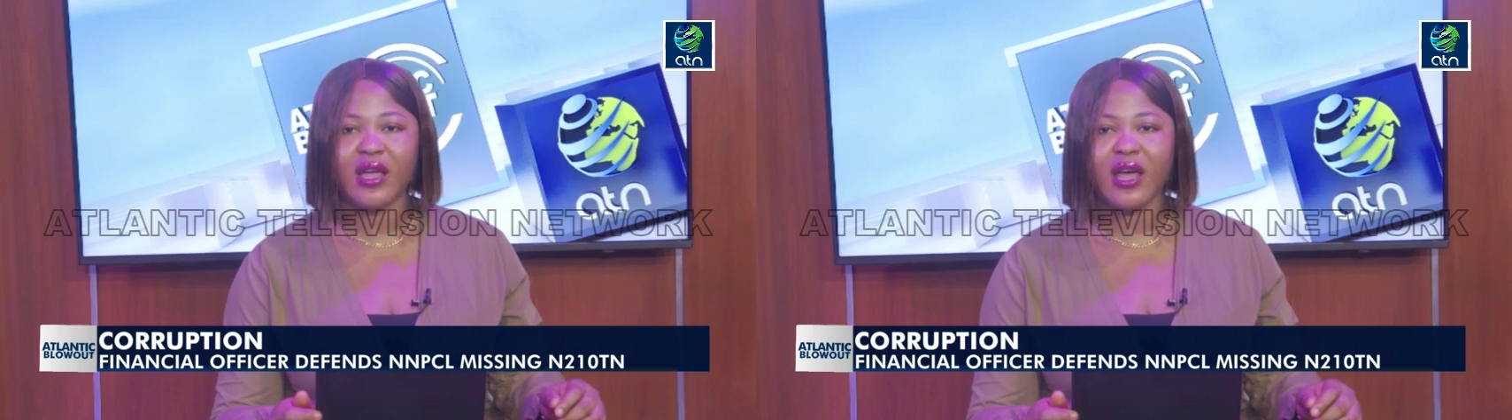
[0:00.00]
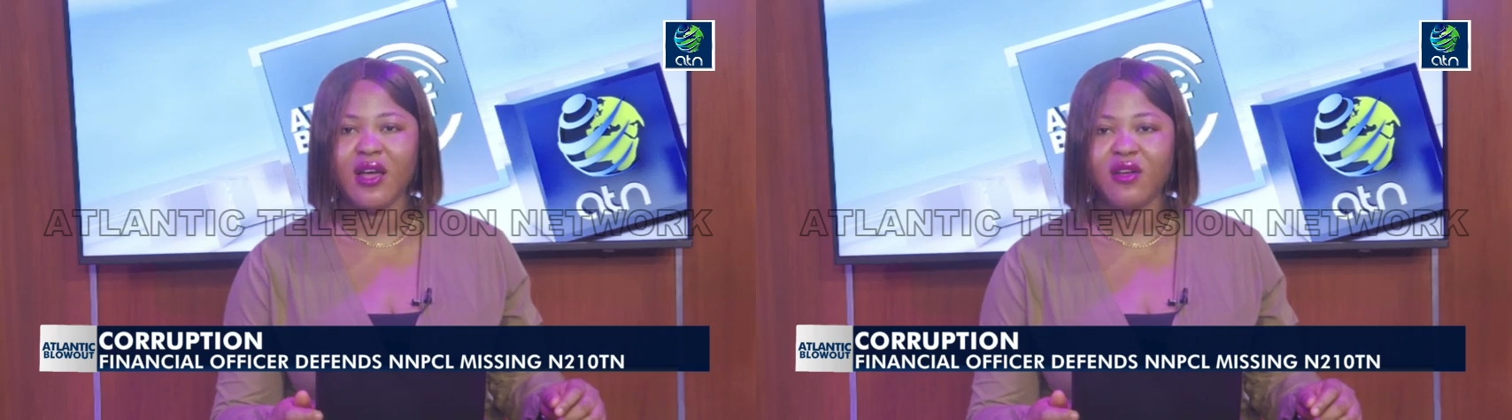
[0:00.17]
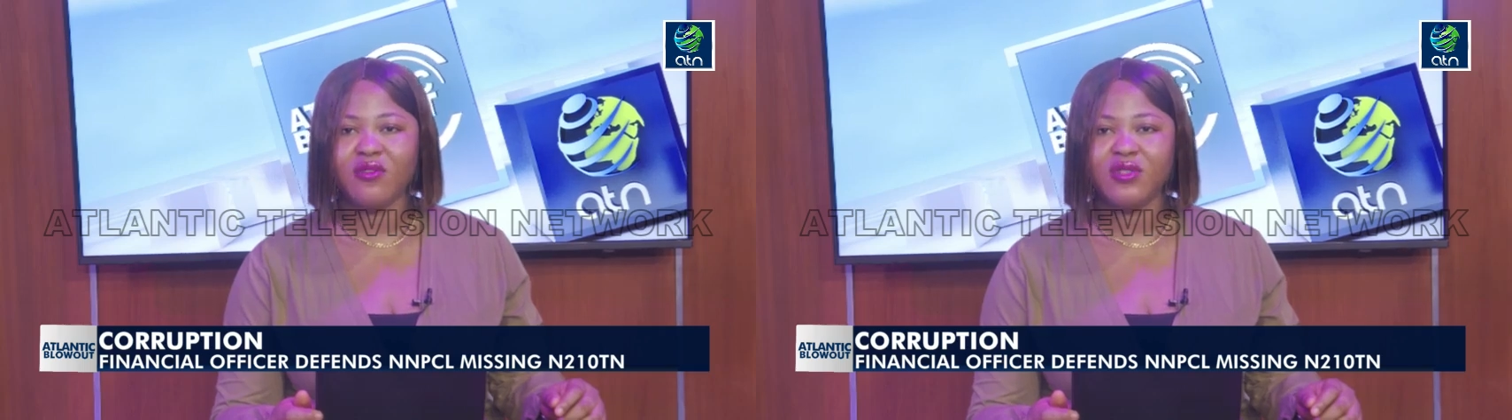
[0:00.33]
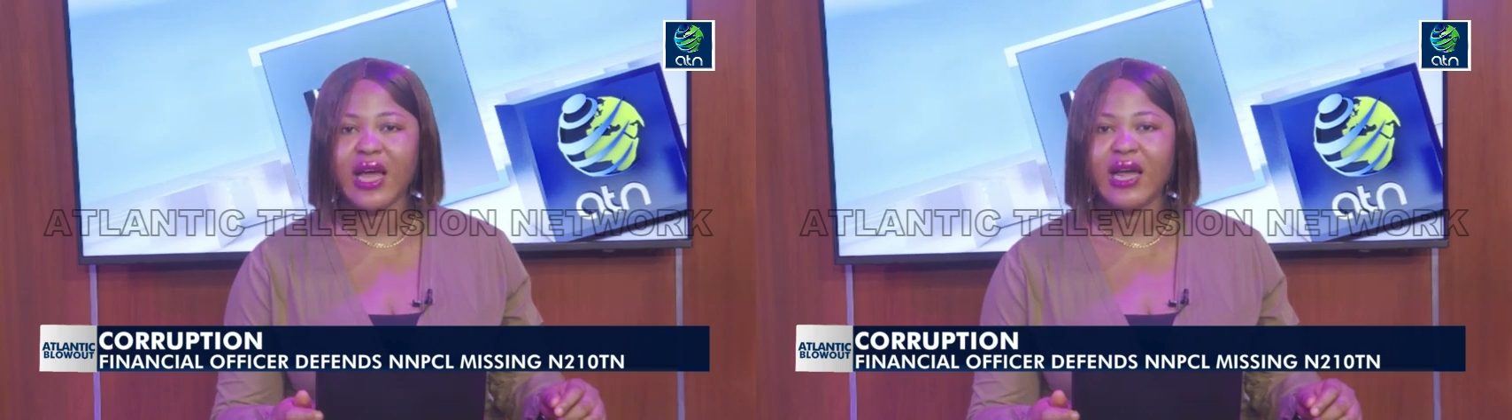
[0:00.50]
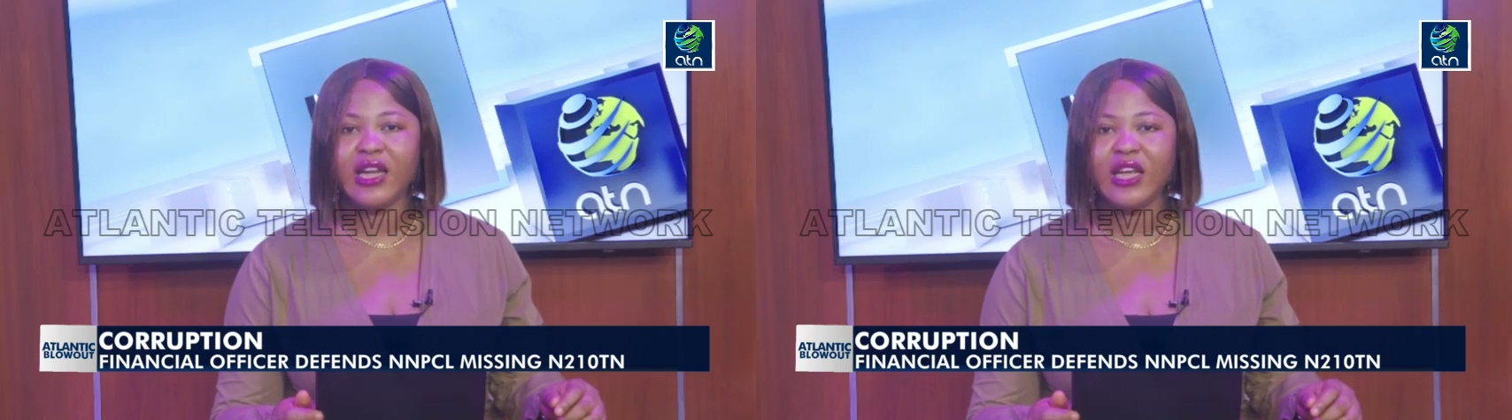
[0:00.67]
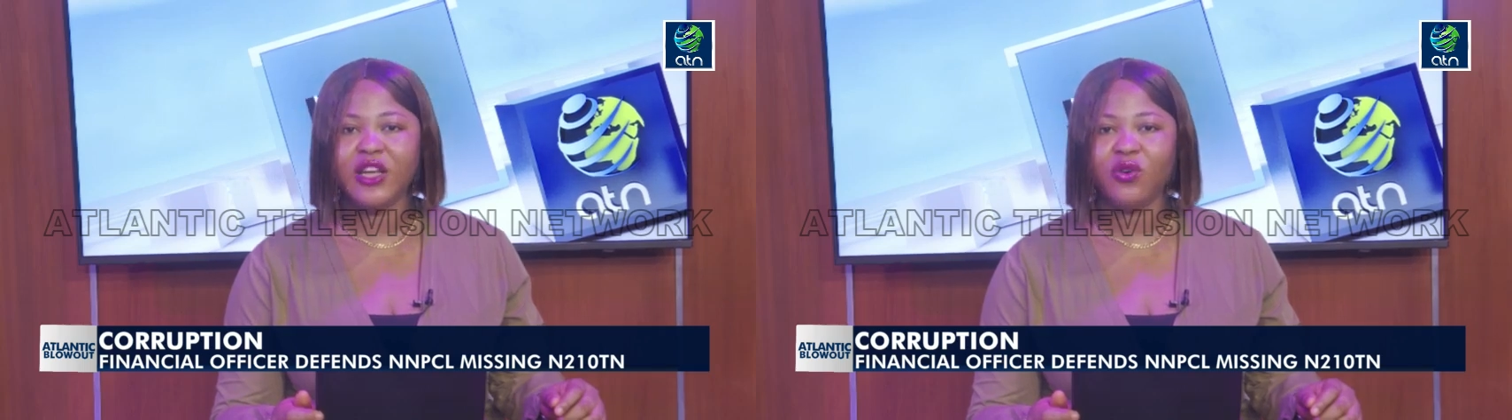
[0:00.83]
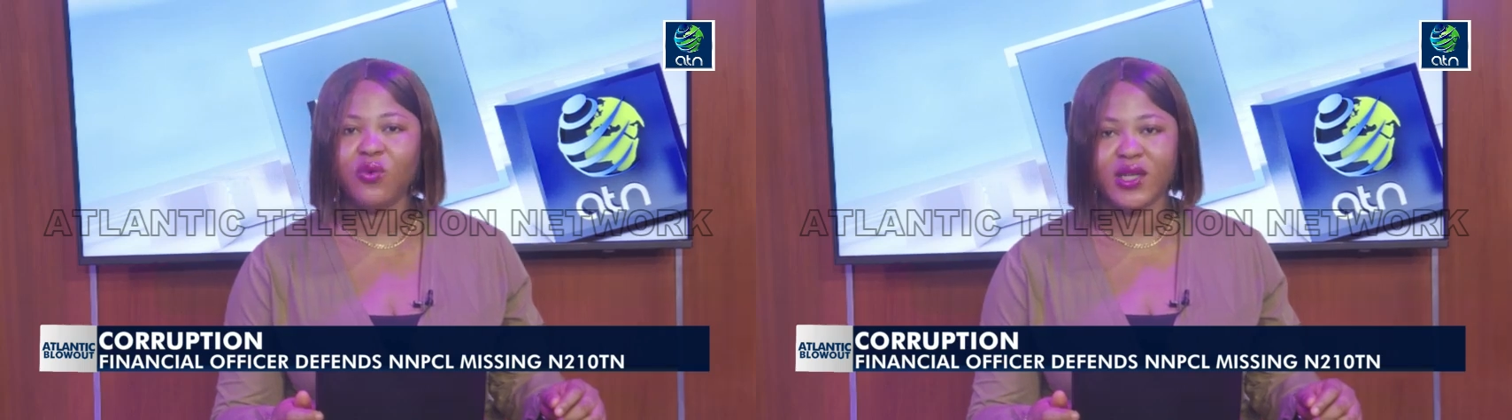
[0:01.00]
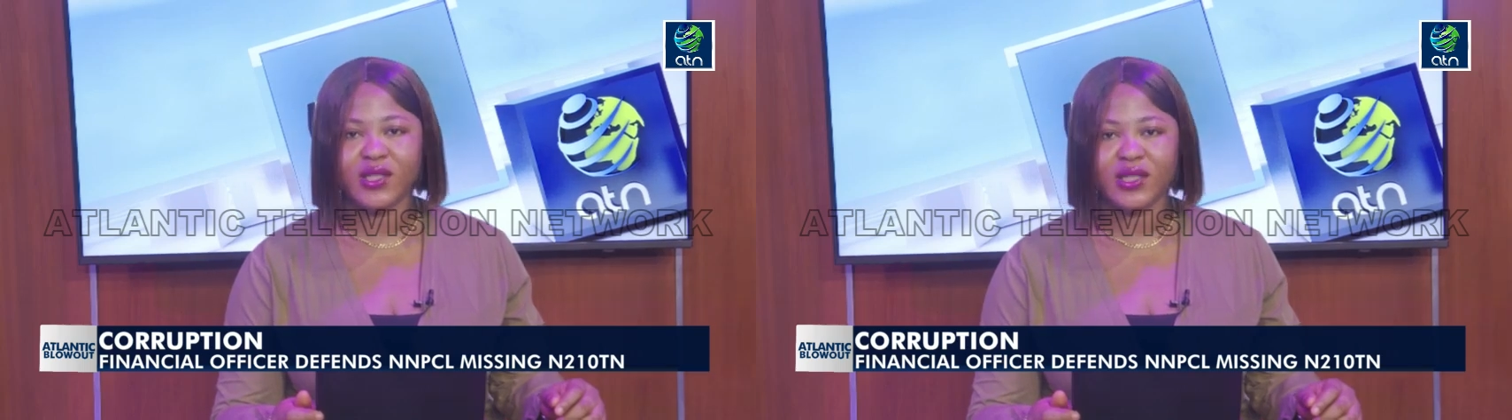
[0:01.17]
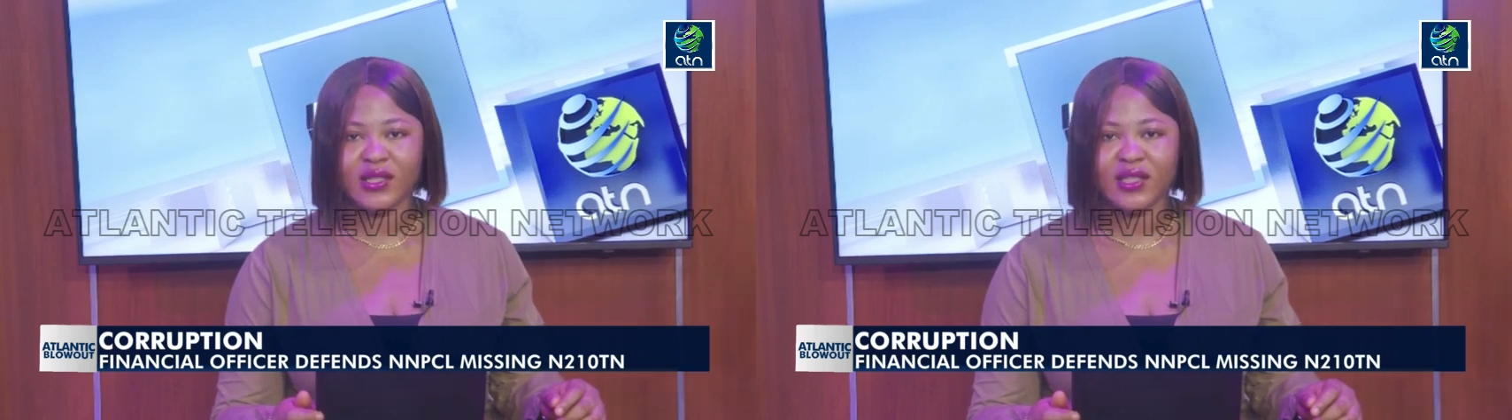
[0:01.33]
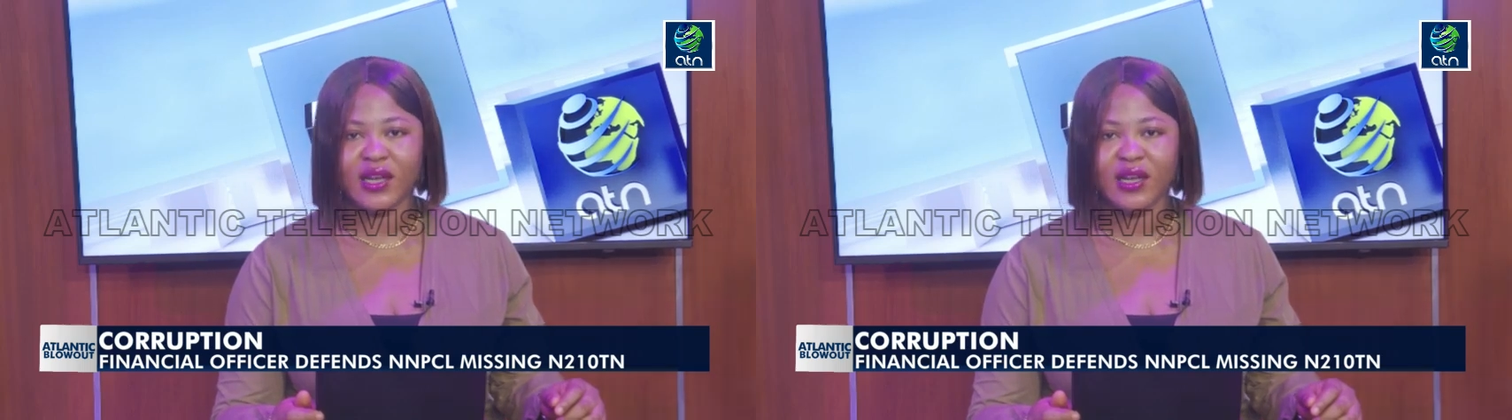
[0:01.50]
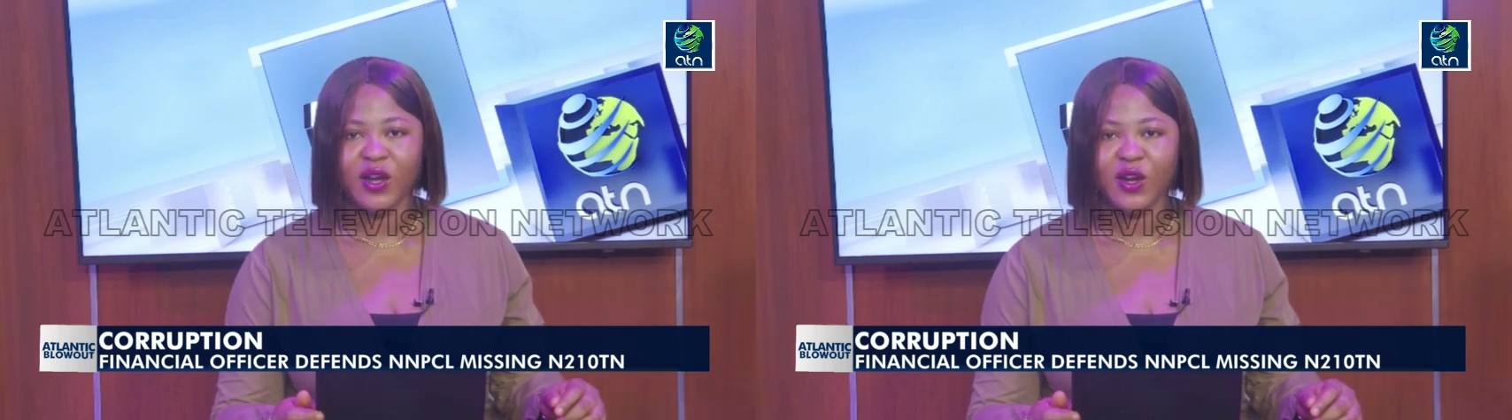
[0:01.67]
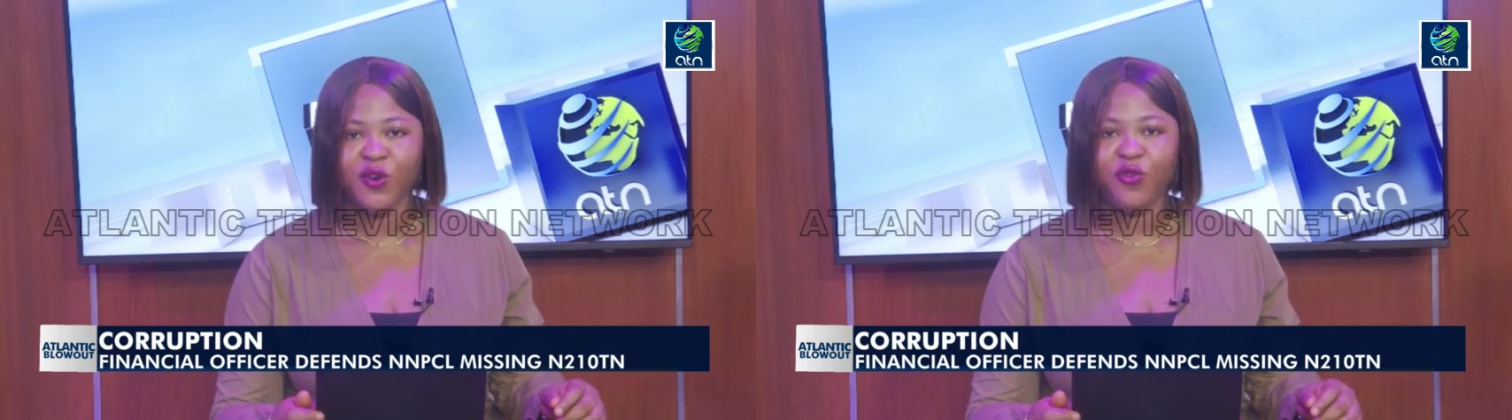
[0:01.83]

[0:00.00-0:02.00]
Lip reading: Accounts, Aliyu Wadada,